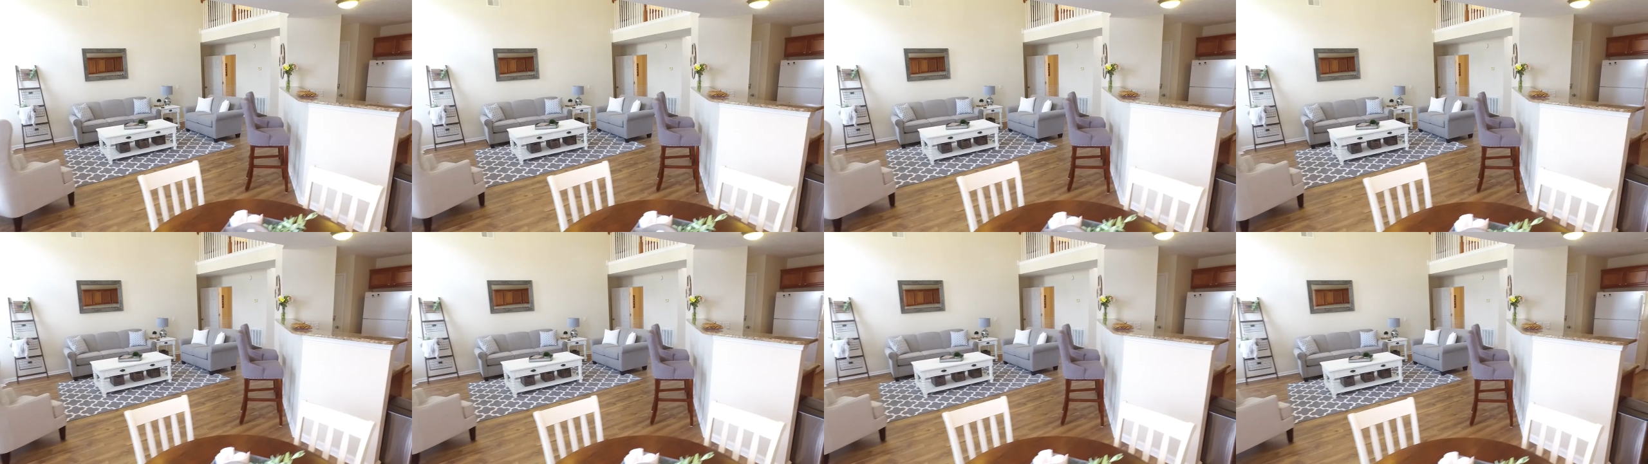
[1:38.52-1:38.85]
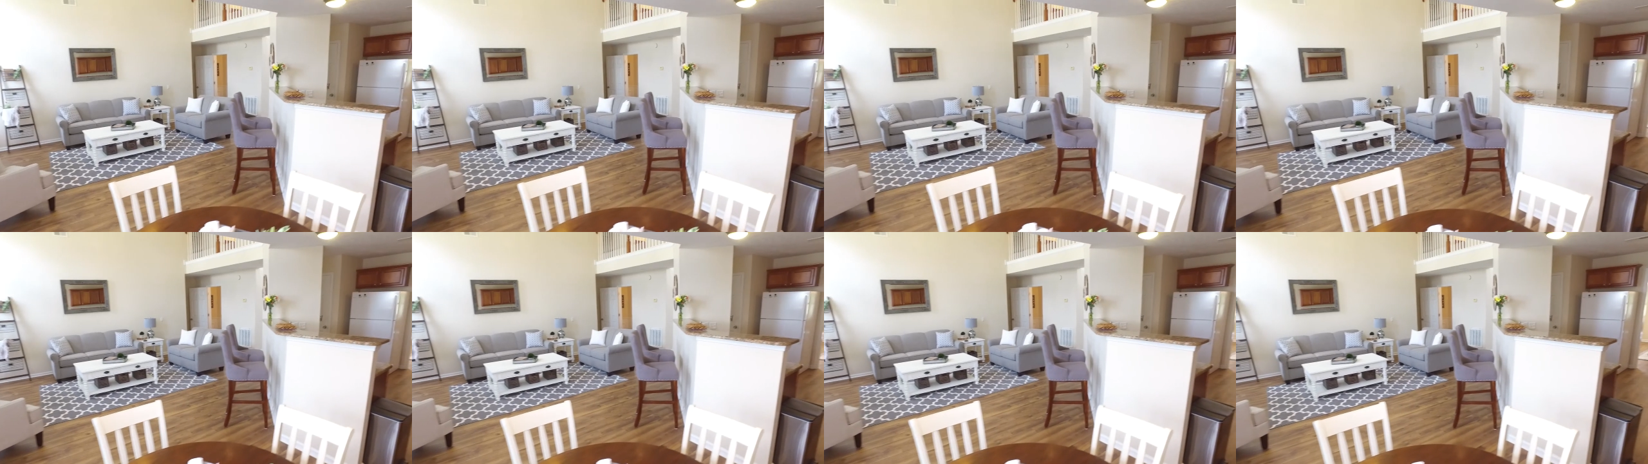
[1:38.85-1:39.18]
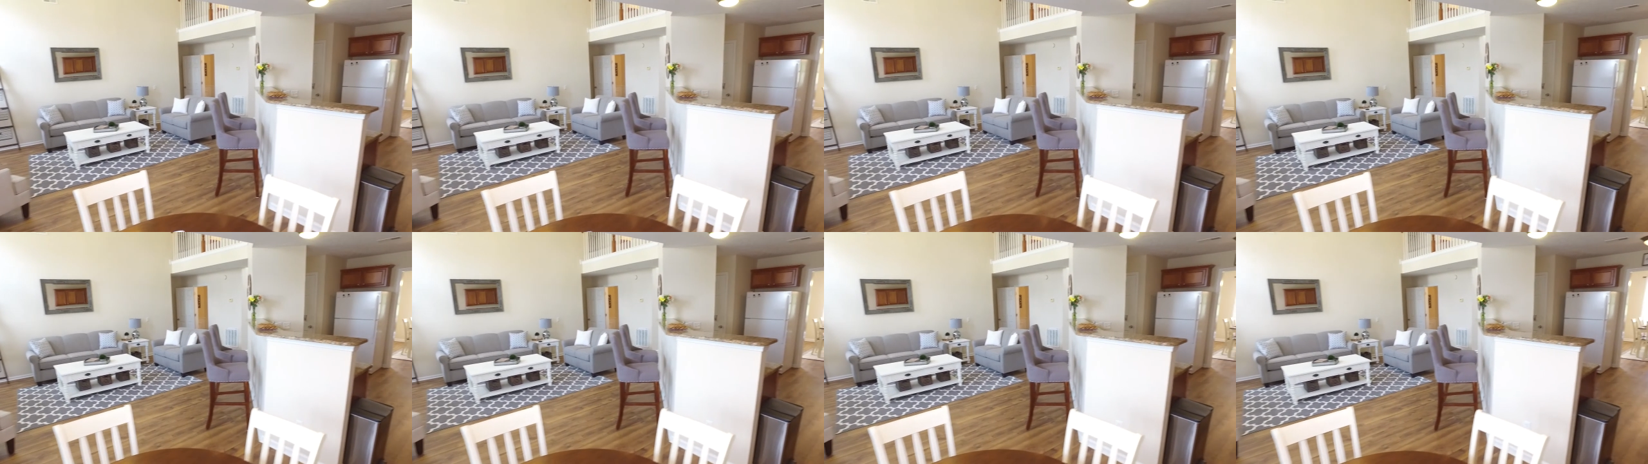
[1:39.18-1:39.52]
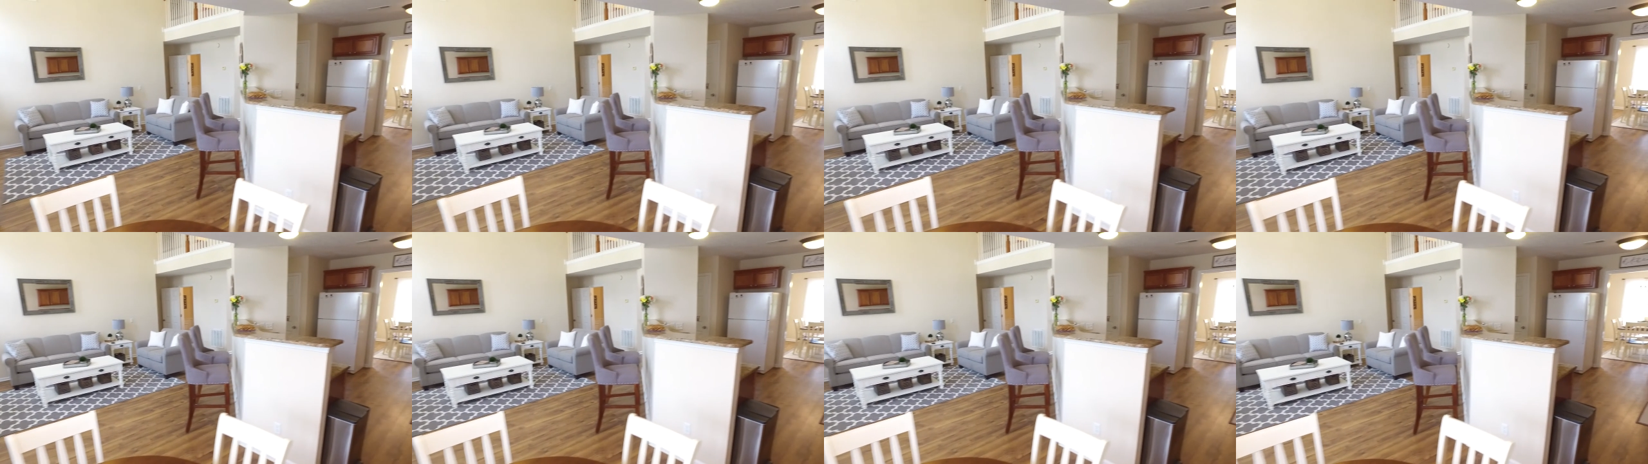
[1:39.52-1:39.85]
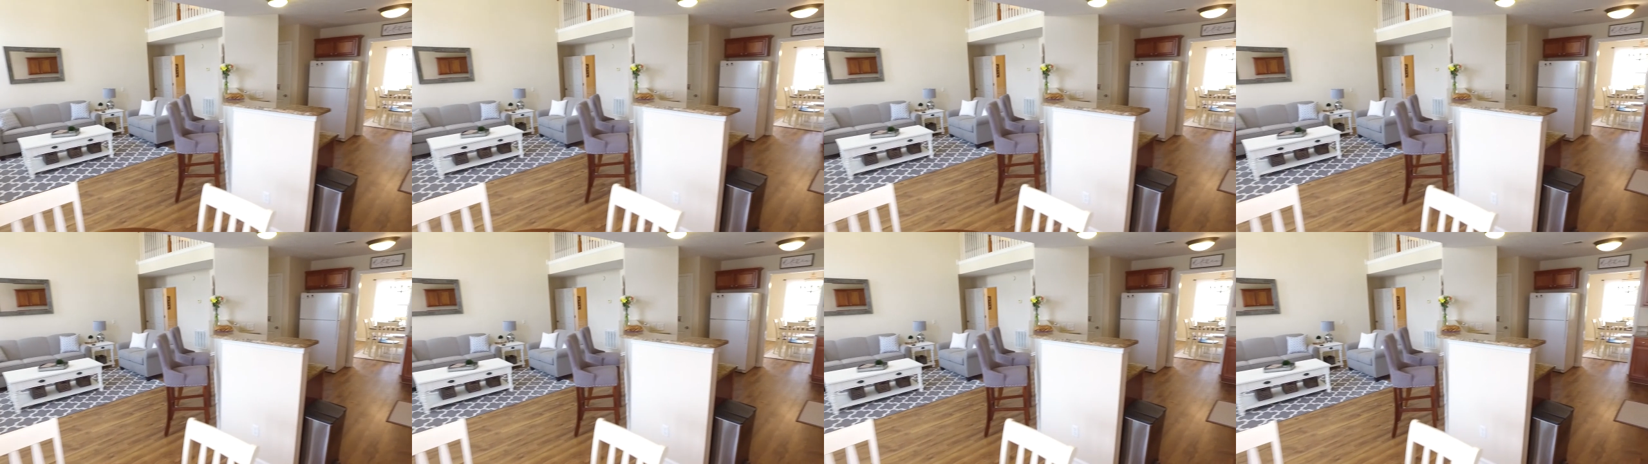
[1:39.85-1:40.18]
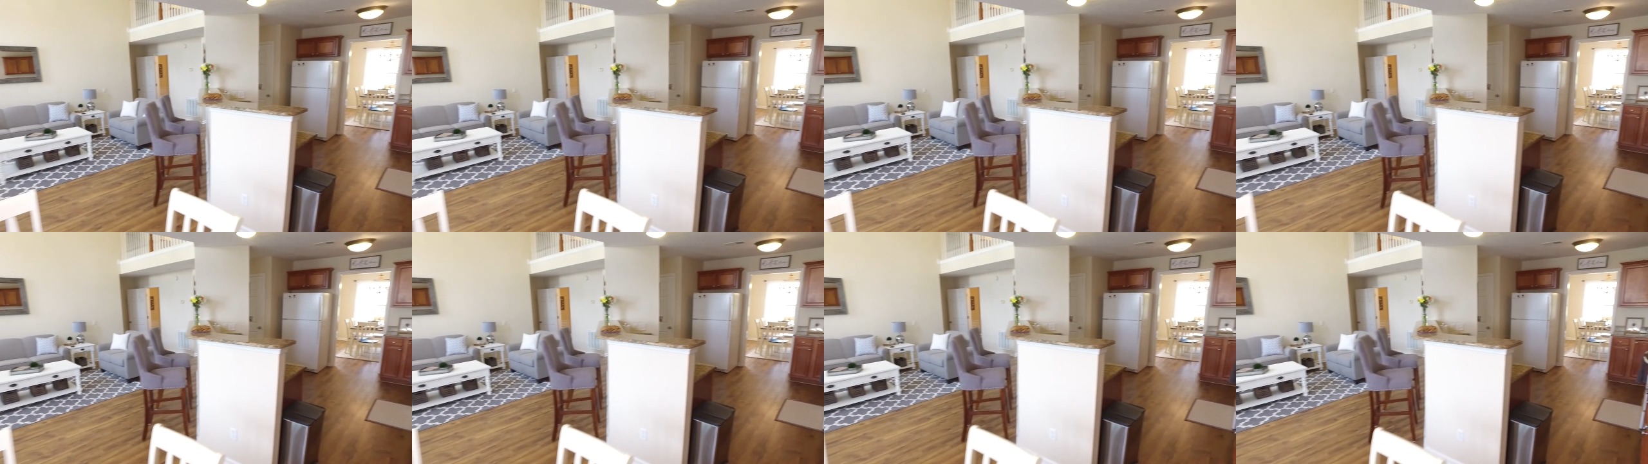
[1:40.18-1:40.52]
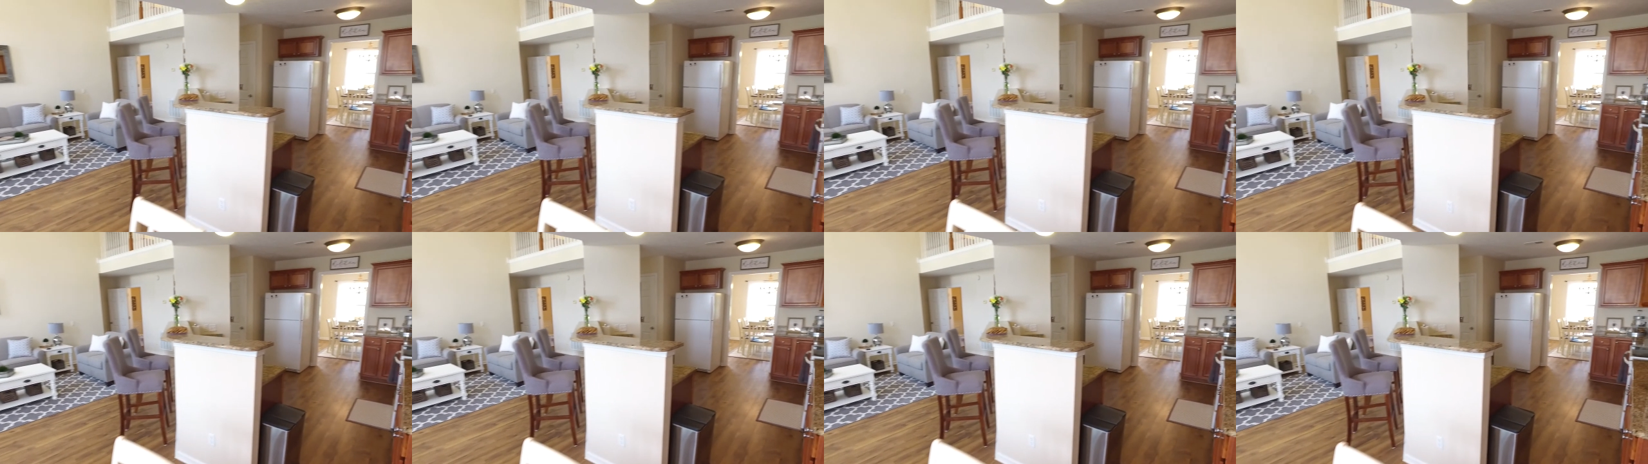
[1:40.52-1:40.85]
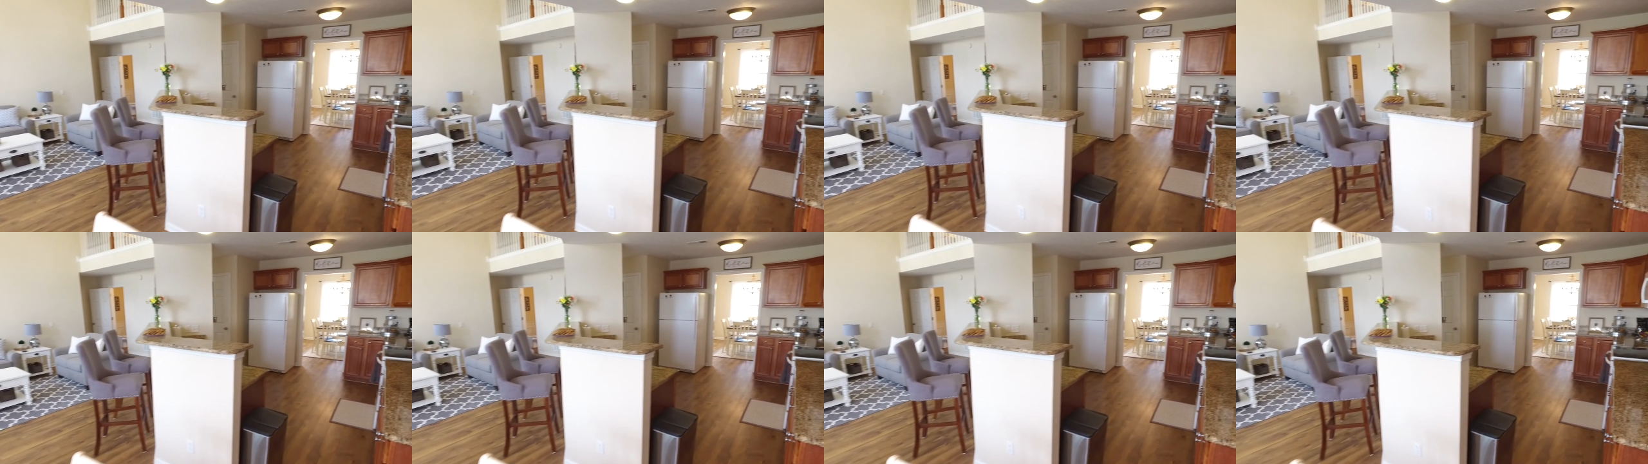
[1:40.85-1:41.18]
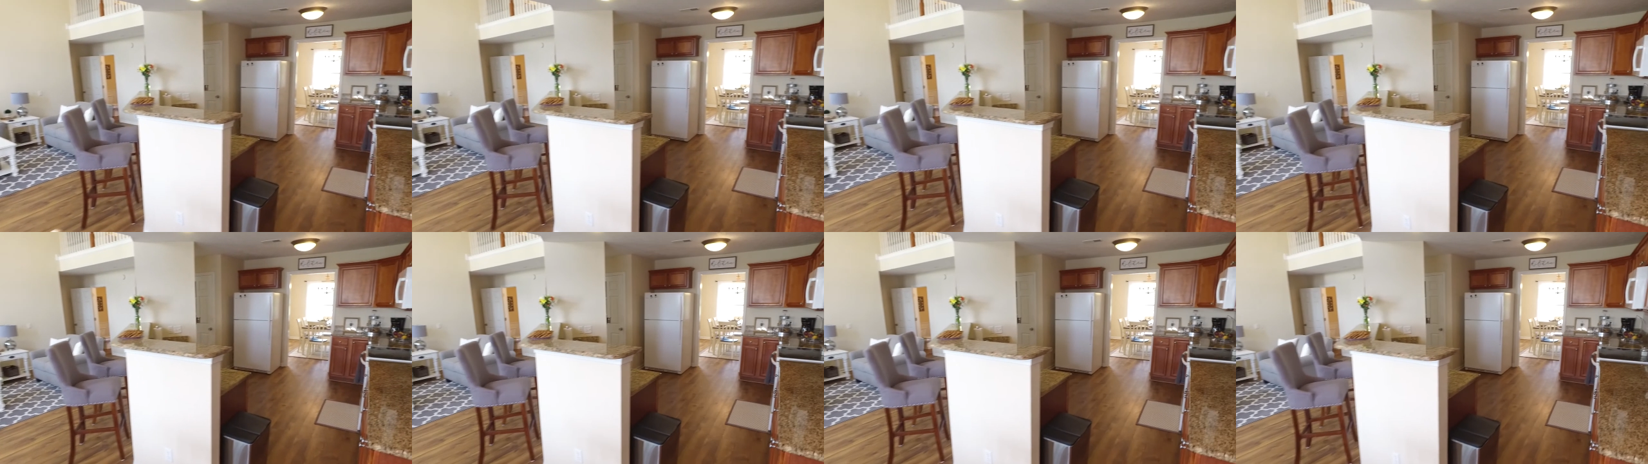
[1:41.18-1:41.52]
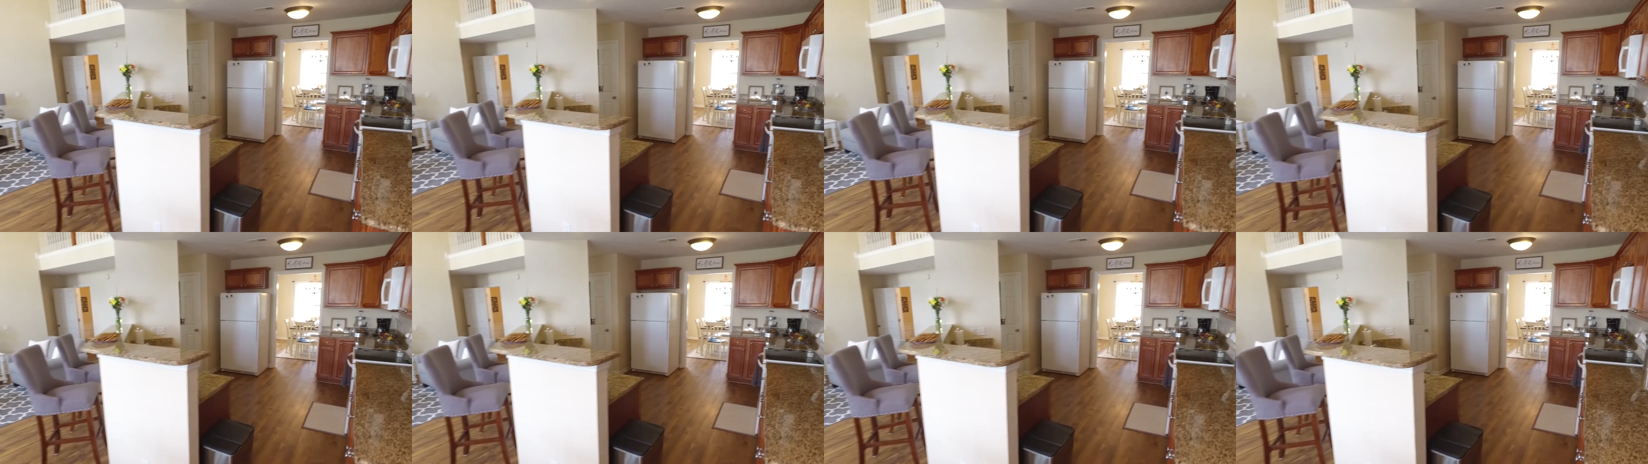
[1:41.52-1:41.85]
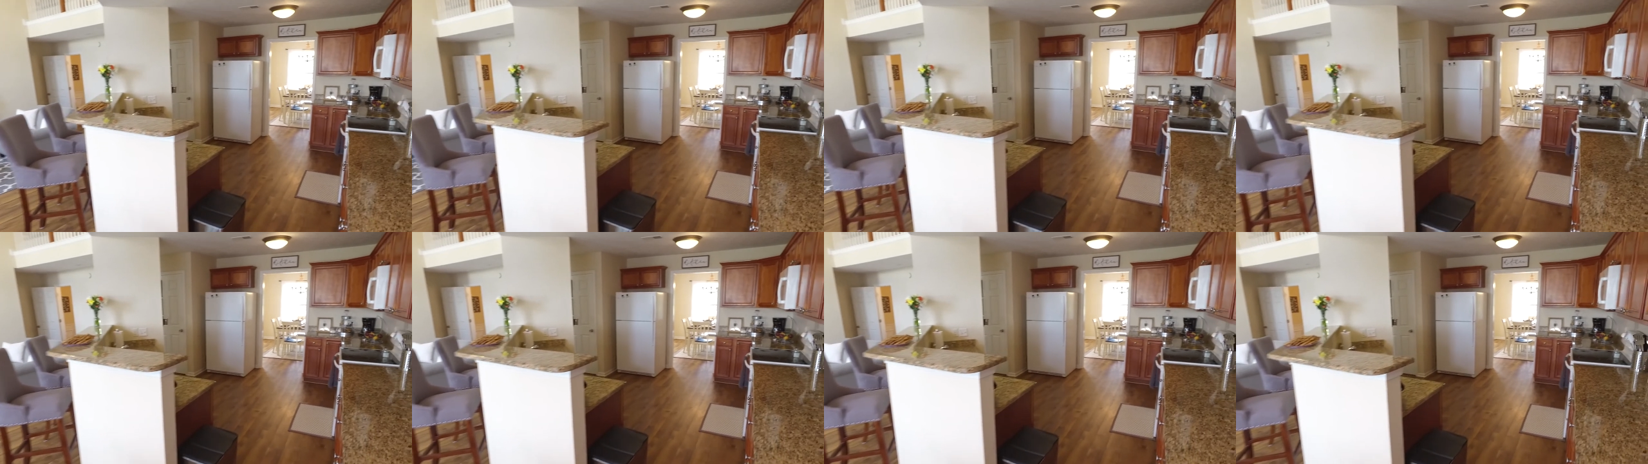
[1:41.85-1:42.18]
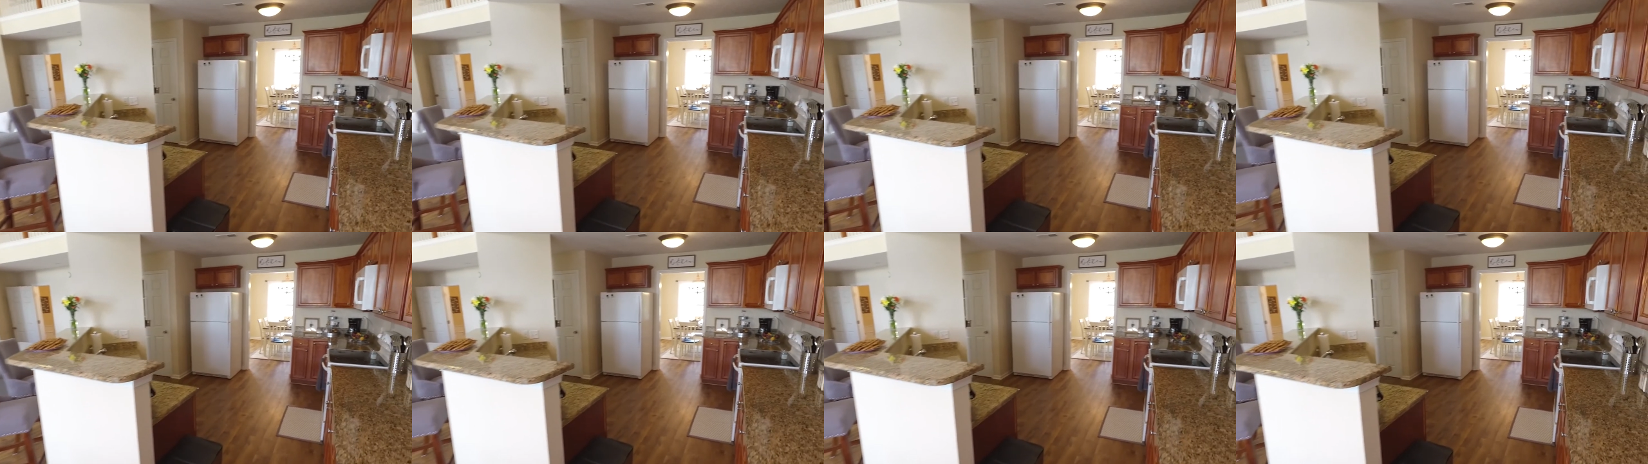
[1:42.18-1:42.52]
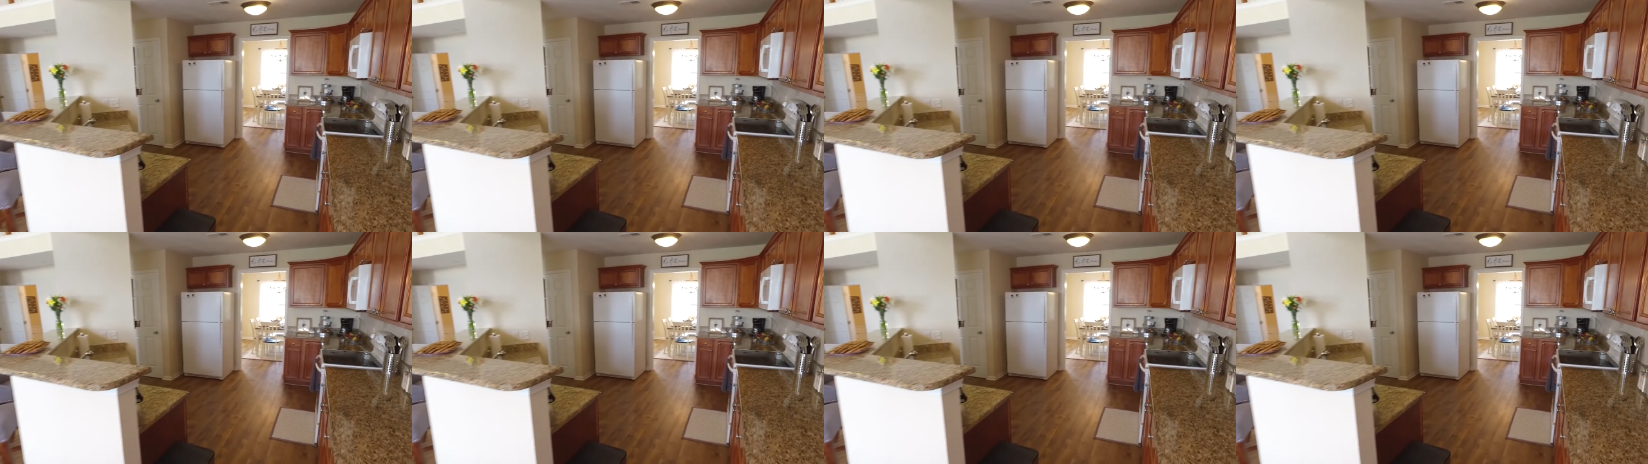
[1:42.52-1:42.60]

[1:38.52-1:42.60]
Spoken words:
[unreadable: no face in view]